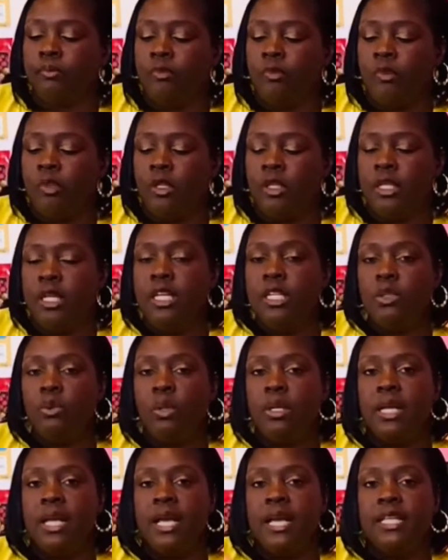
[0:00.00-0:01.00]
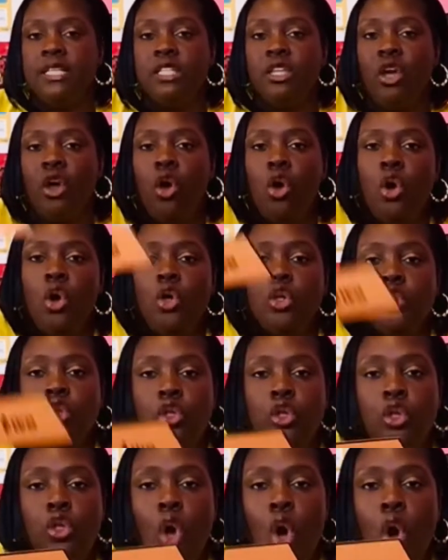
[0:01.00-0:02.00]
This one is
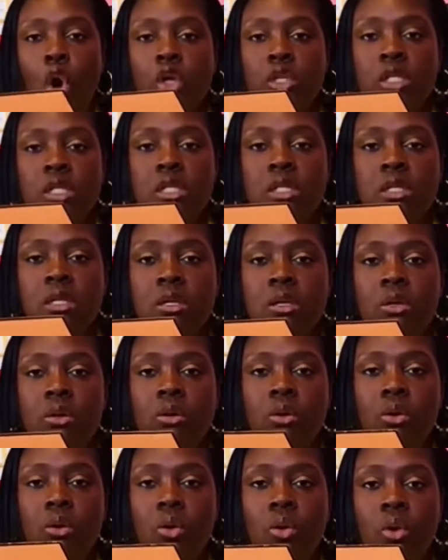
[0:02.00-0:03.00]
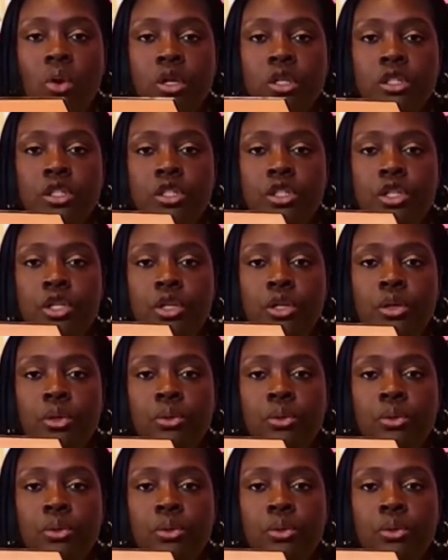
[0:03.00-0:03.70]
dos, or 2.